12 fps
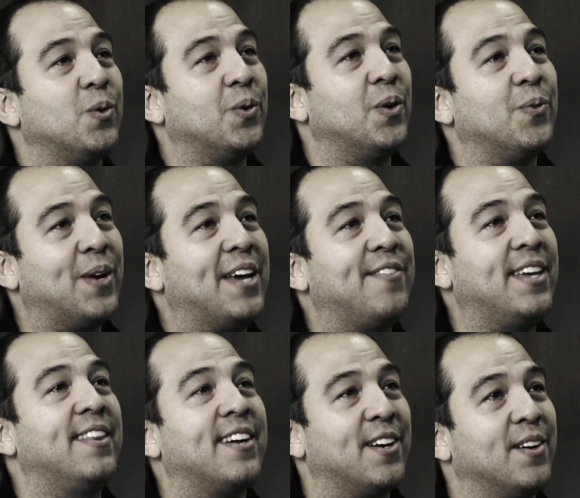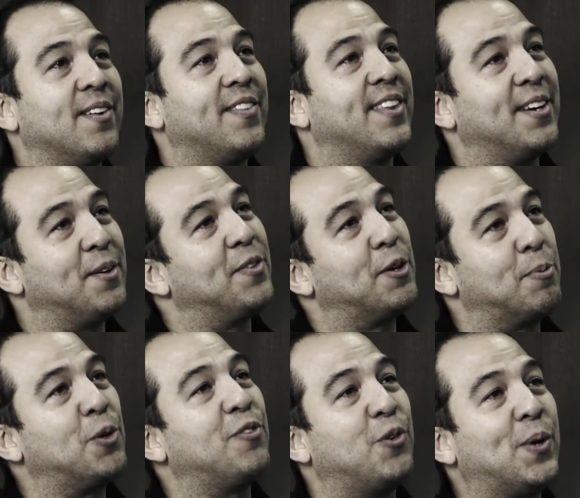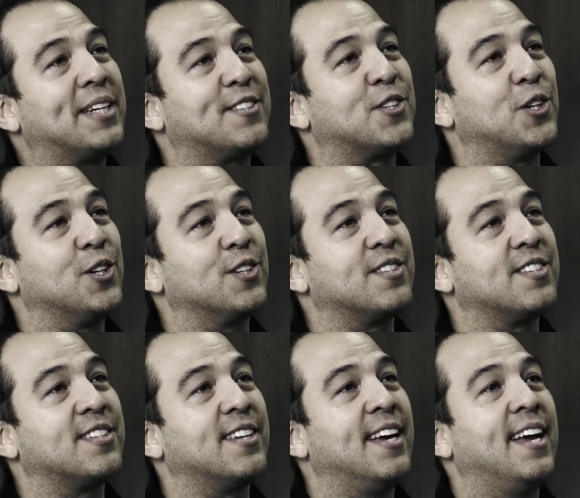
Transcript: waving their, their, their beautiful white skirts,